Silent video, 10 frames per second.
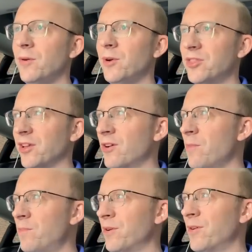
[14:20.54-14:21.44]
with the
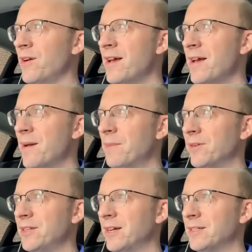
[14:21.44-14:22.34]
GoPro
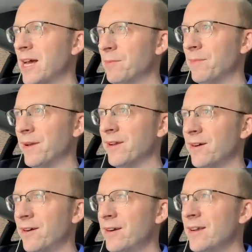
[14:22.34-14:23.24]
mounted on top of my
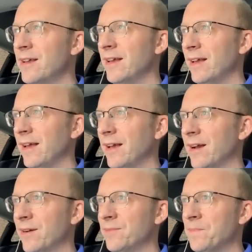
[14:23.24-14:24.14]
car.
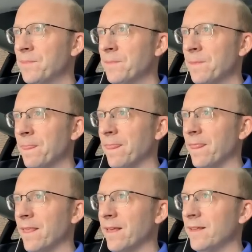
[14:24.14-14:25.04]
and um,
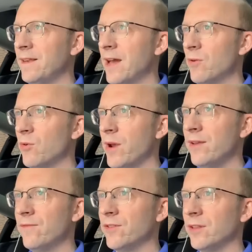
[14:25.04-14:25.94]
now we're
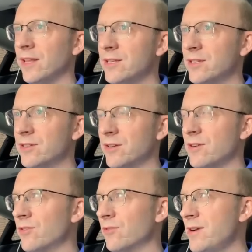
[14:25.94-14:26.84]
waiting for the light to
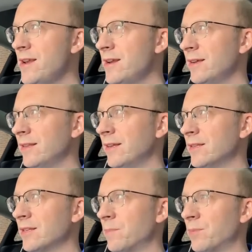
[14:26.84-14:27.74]
turn green and
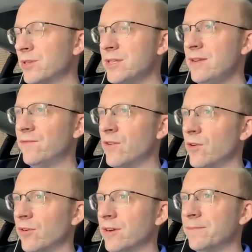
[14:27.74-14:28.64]
then it's going to proceed
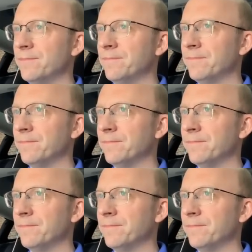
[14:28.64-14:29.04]
forward.